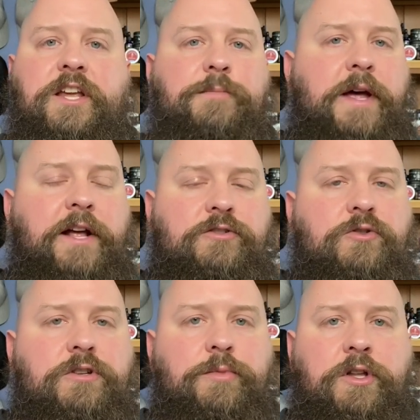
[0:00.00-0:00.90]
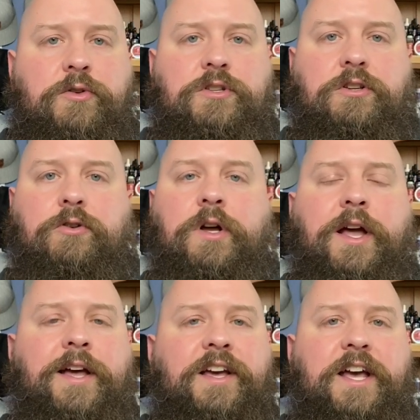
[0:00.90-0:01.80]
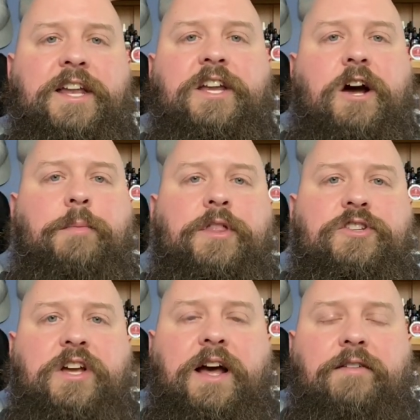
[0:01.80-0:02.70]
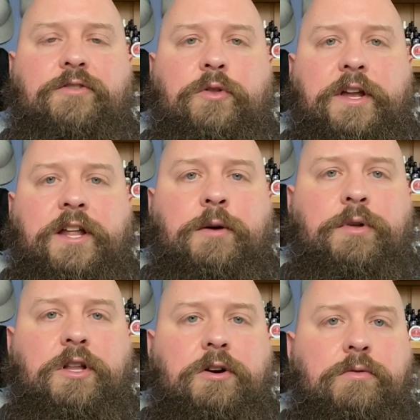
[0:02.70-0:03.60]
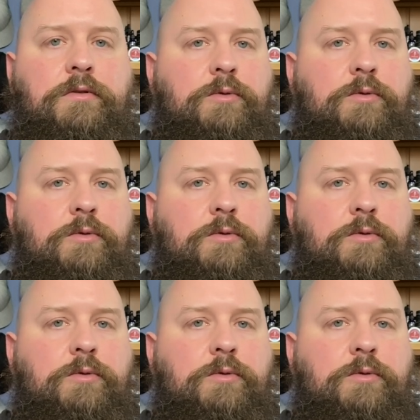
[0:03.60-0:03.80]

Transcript: He may answer some of those. So any comment that you have, throw that down below.